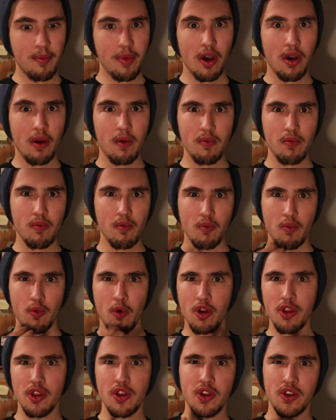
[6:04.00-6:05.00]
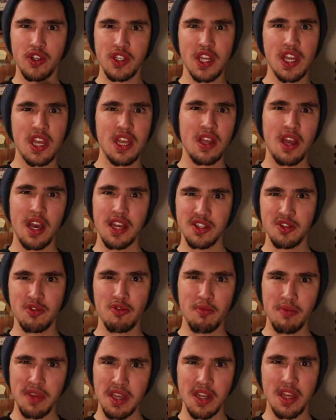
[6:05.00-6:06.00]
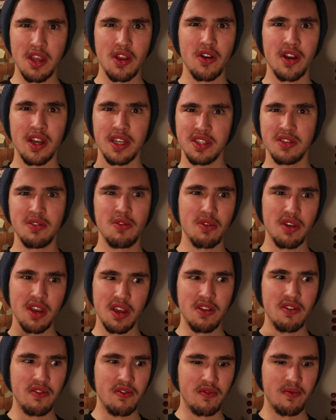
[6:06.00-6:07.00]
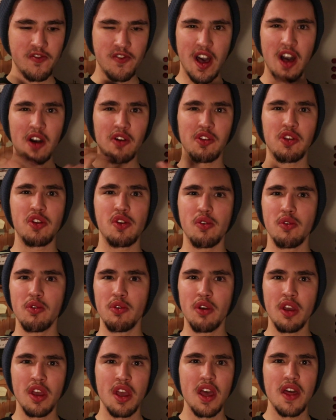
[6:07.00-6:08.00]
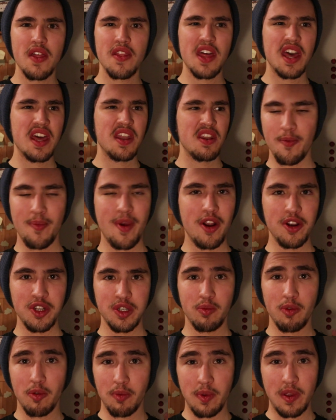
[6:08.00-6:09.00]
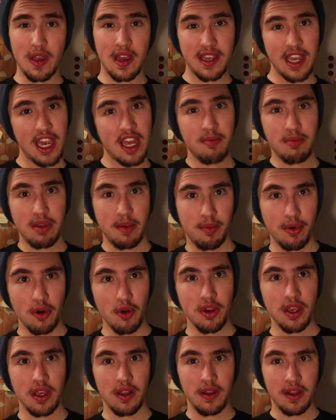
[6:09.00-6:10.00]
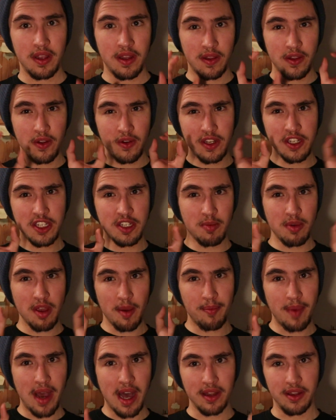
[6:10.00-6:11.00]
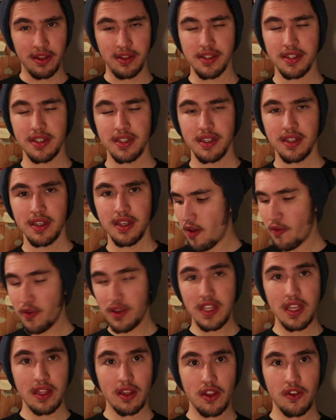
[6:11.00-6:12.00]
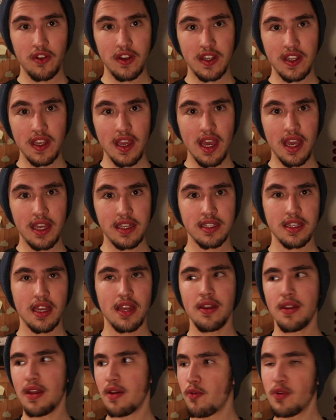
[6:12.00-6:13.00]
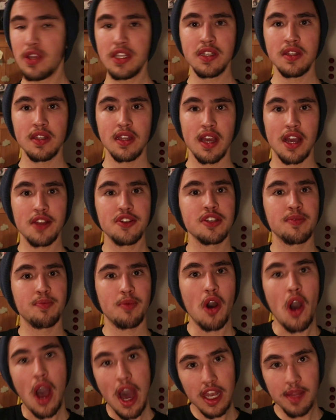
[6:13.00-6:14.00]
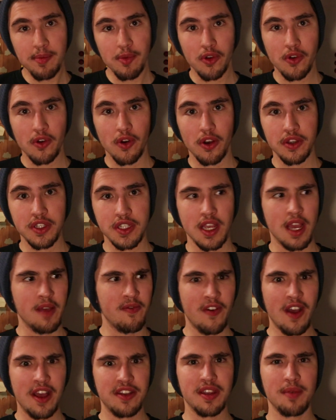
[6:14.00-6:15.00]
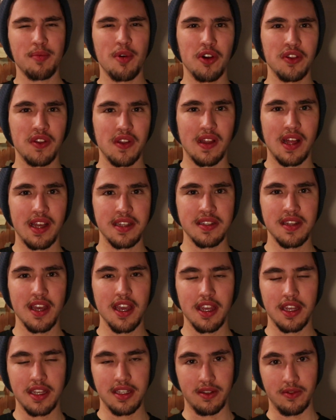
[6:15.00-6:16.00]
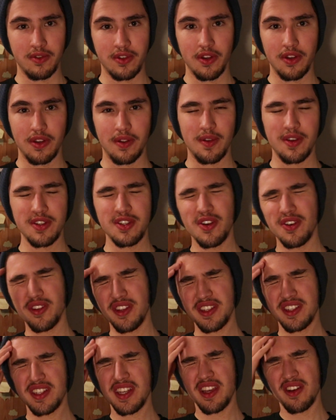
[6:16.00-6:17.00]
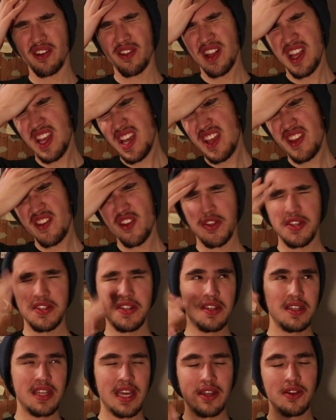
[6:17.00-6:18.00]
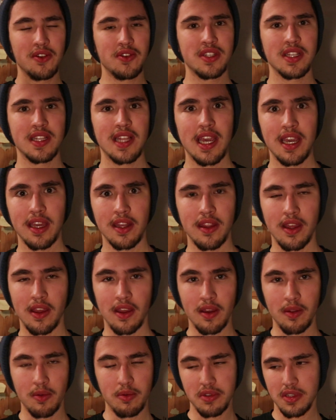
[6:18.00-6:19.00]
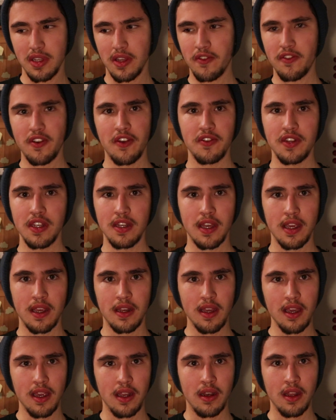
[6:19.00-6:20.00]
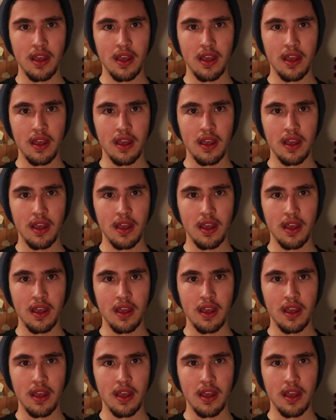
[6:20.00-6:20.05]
but what you're saying has no meaning or has no kind of value, then the immersion will be broken. There needs to be a balance. If we take the 3DS, and recently I just bought Animal Crossing, in fact I bought it last night because it's not on a sale, they got this Nintendo Select thing and it was like $15.99.